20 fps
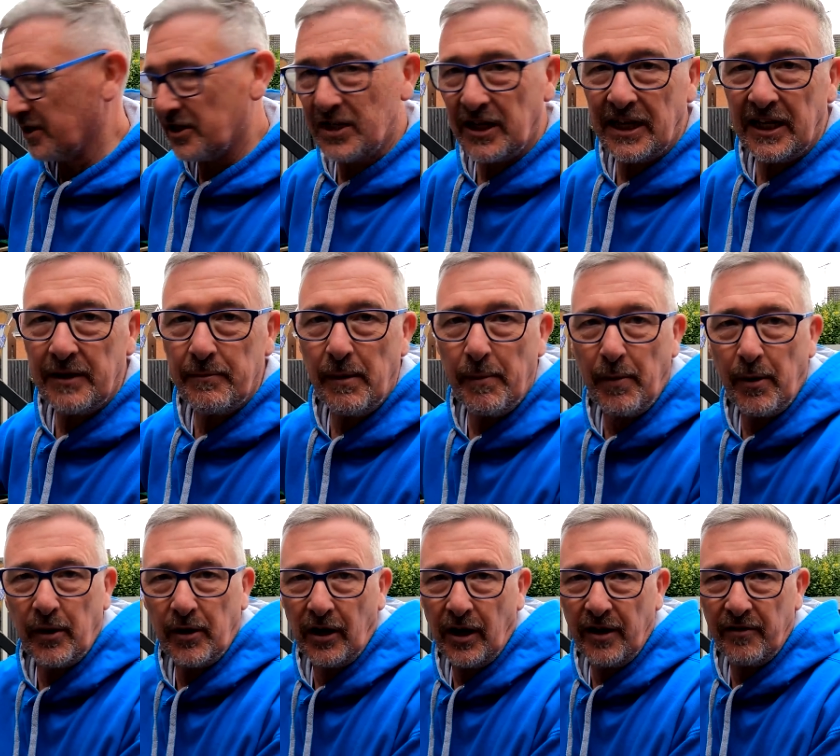just stick it in my
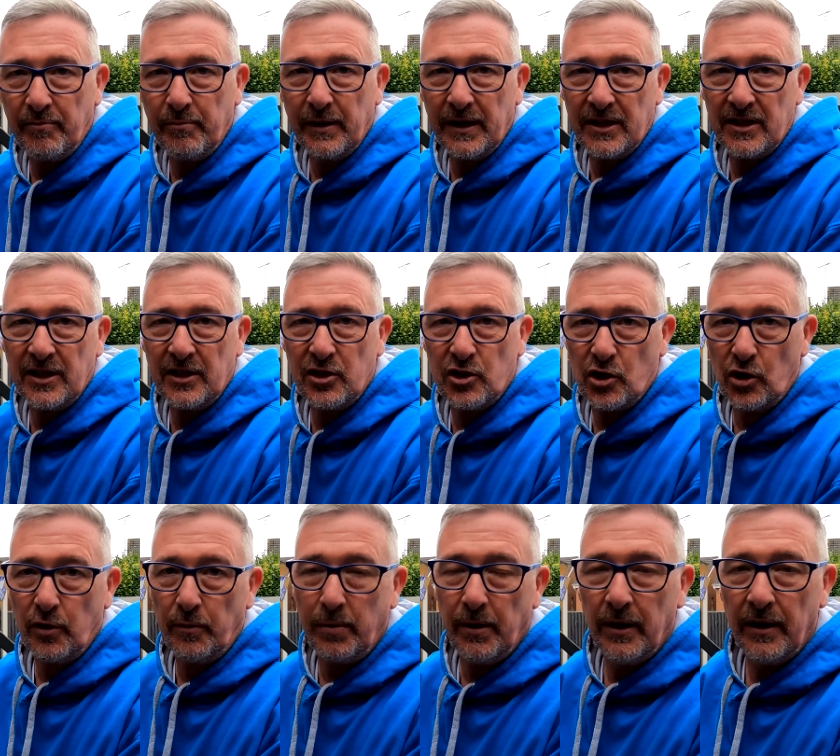Pond Life mixing
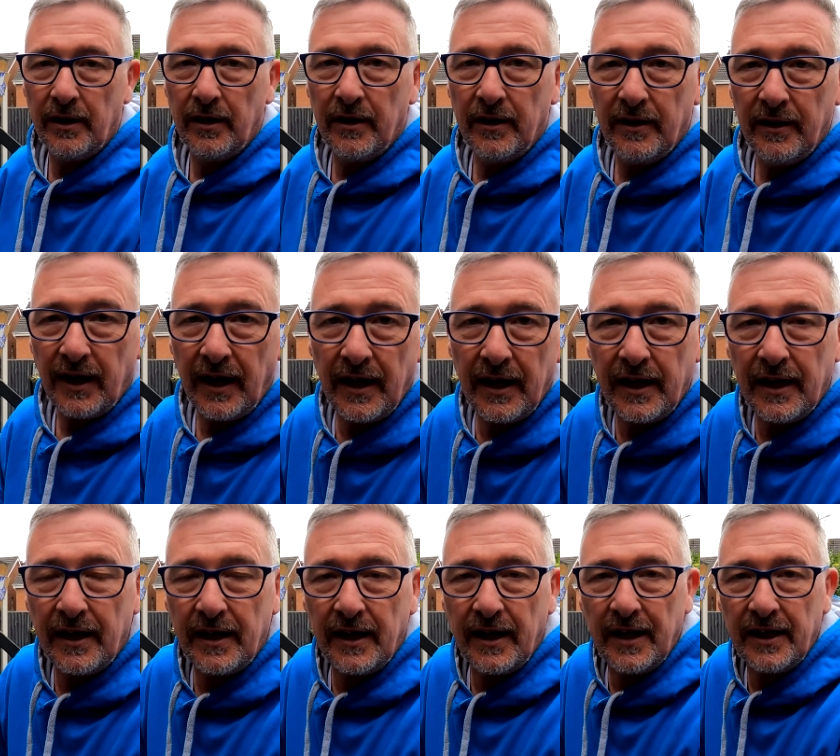tub
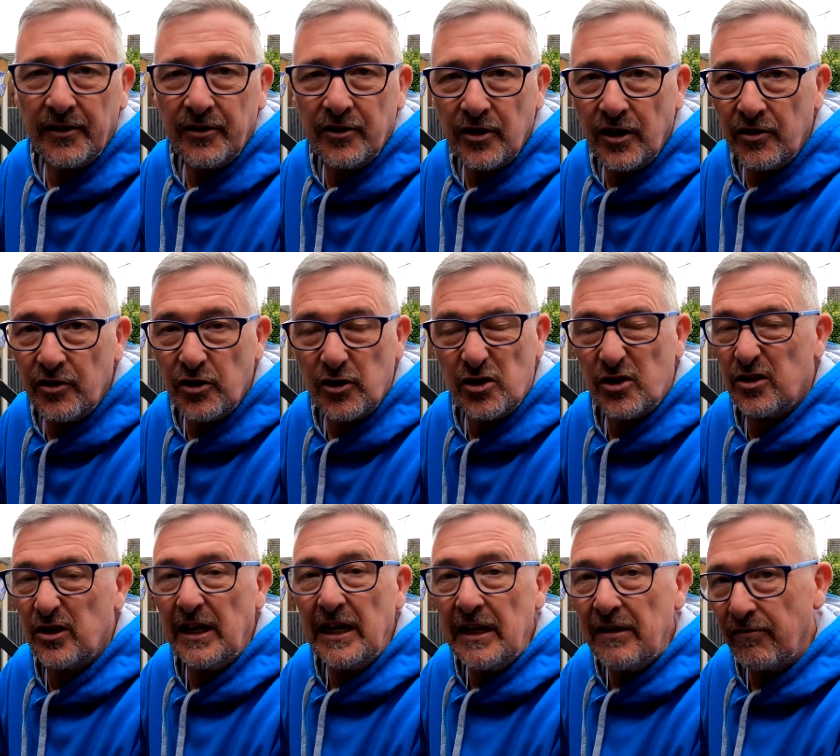and
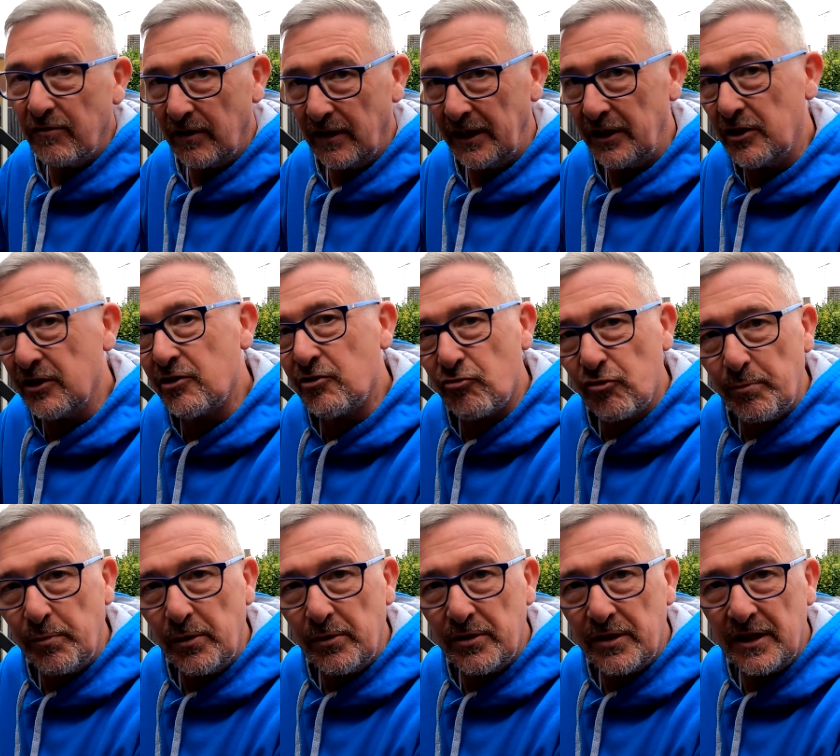just evenly
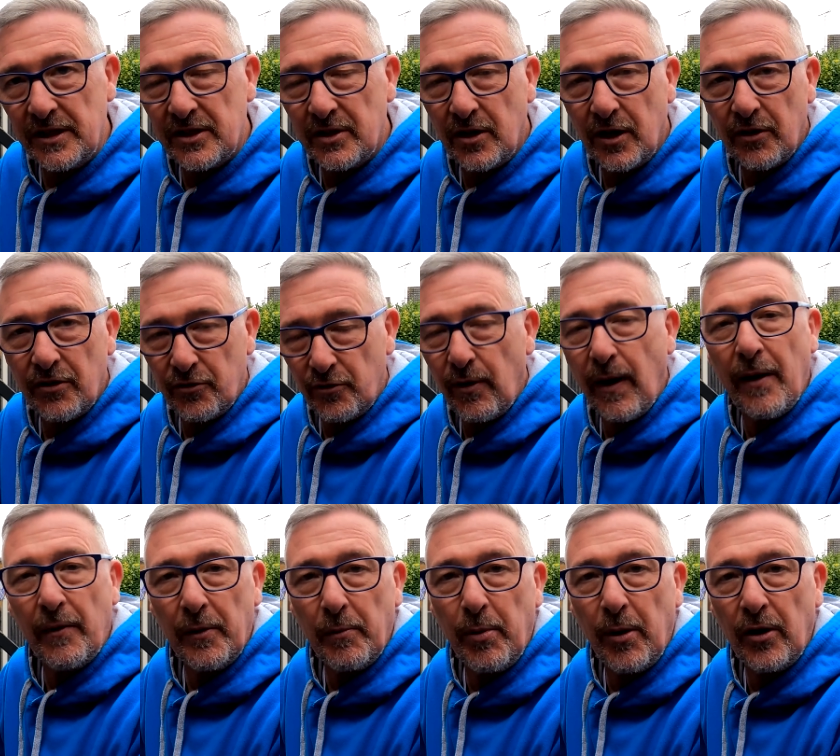distribute it
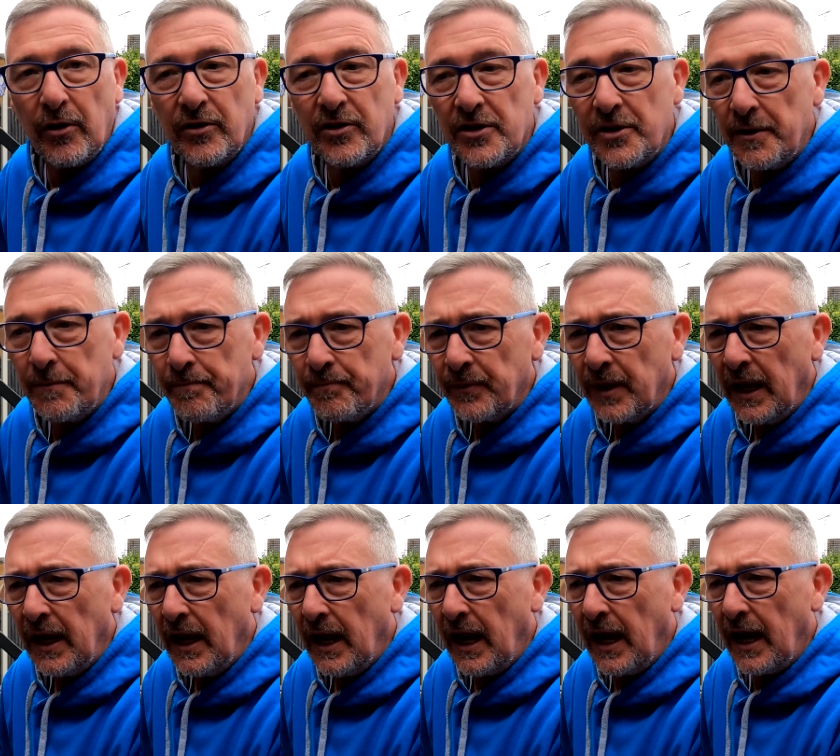throughout the pond.
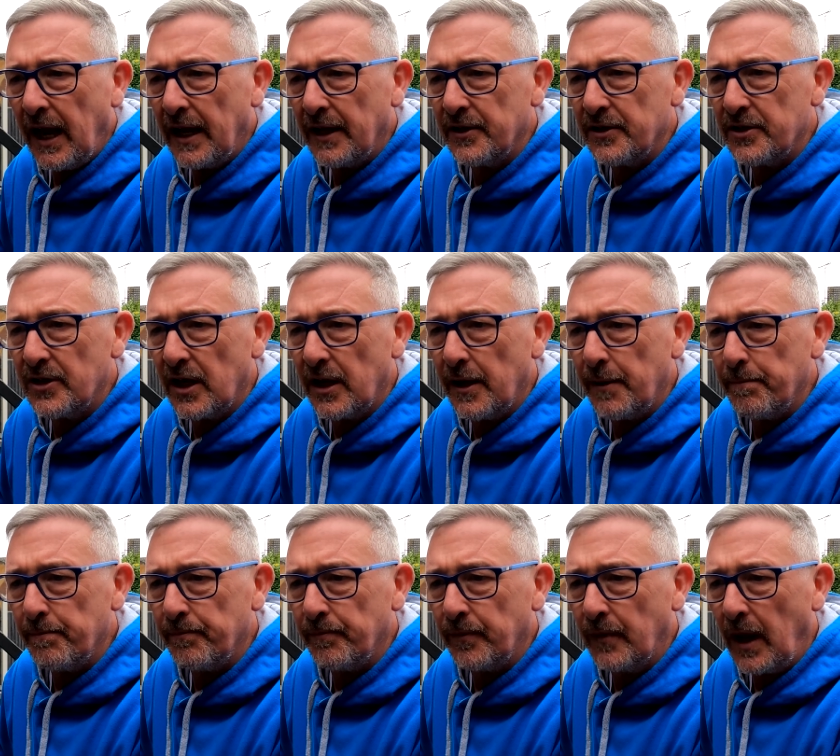And
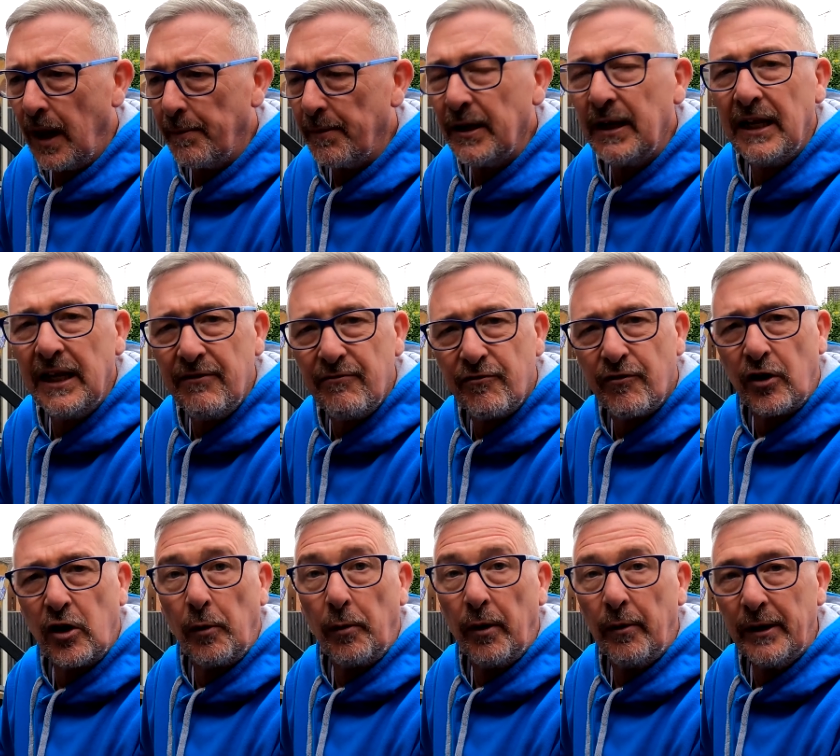I'm going to leave it
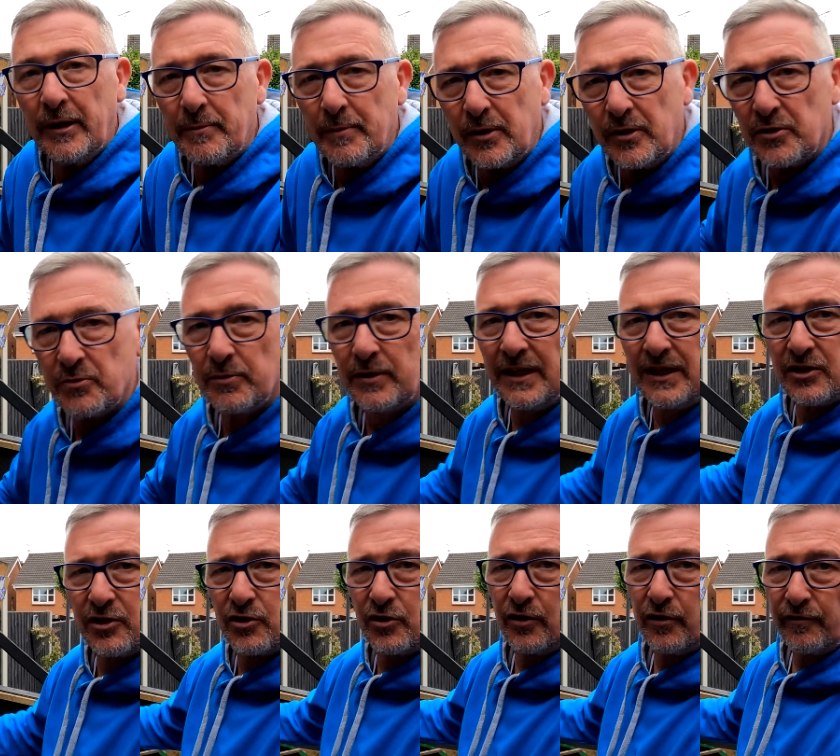for a couple of weeks, because with
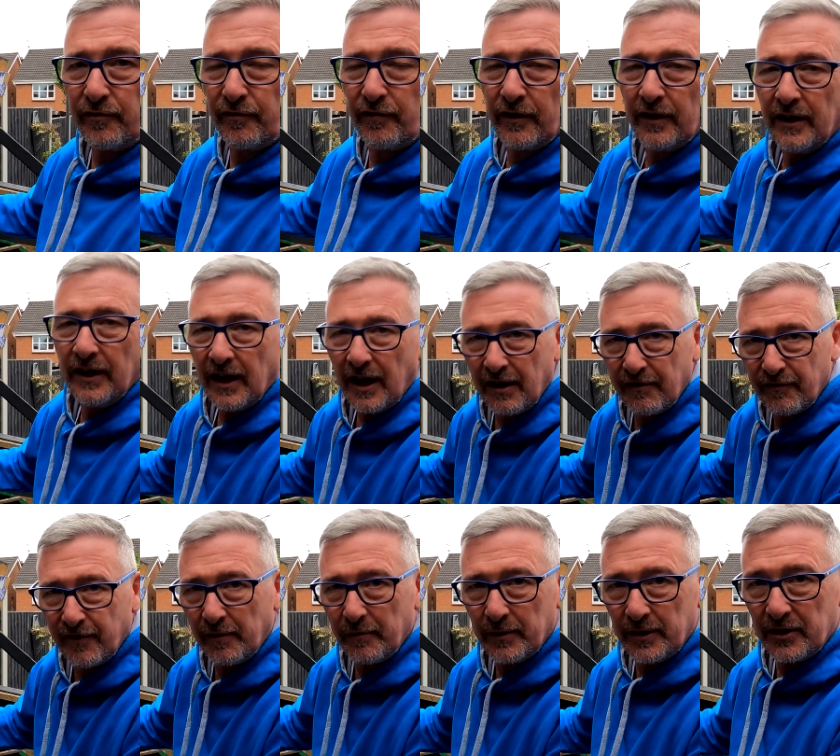this stuff, I
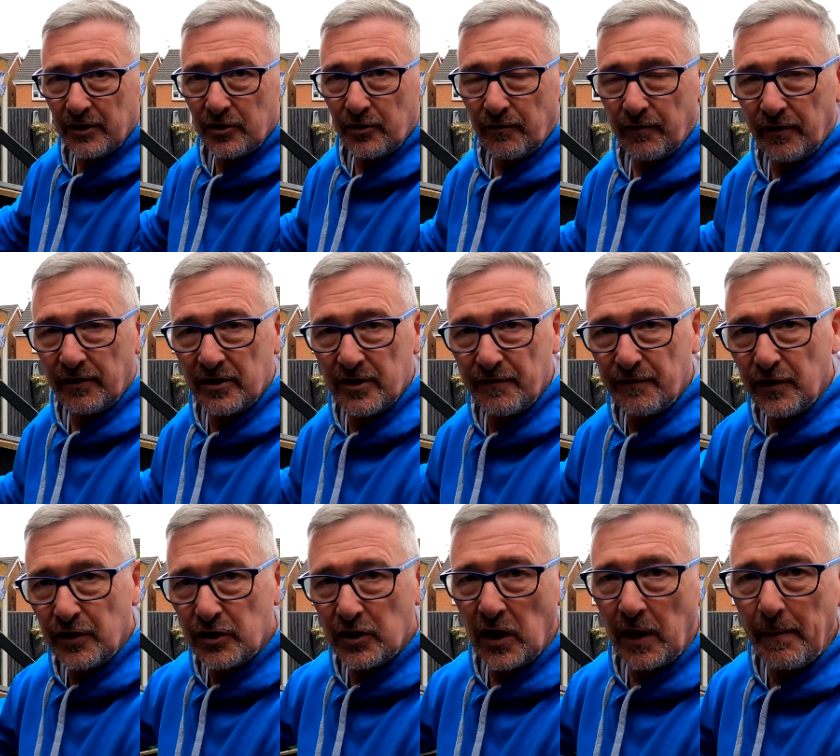found with this stuff, this is the
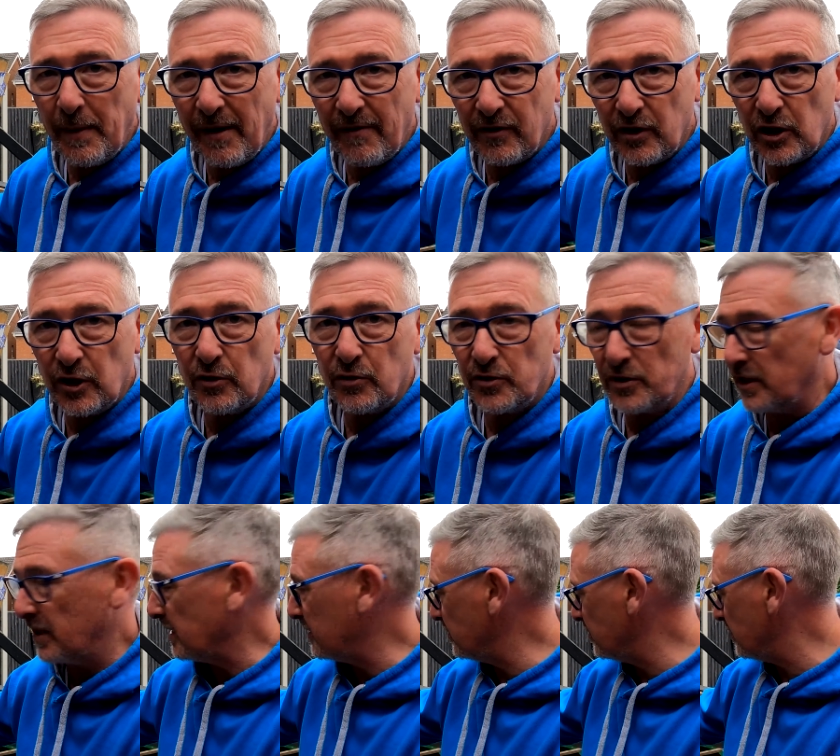first time I ever used
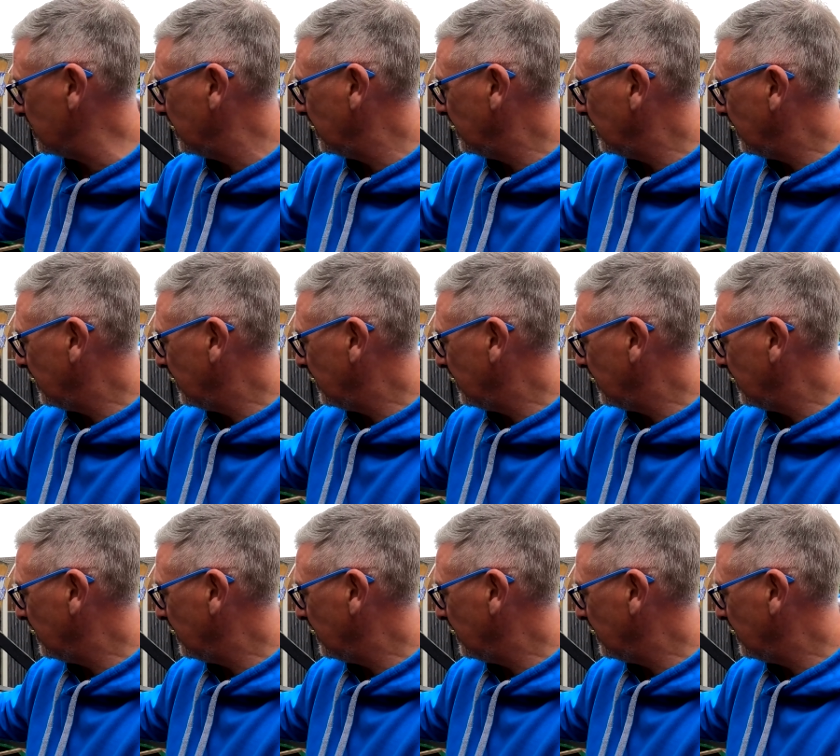this.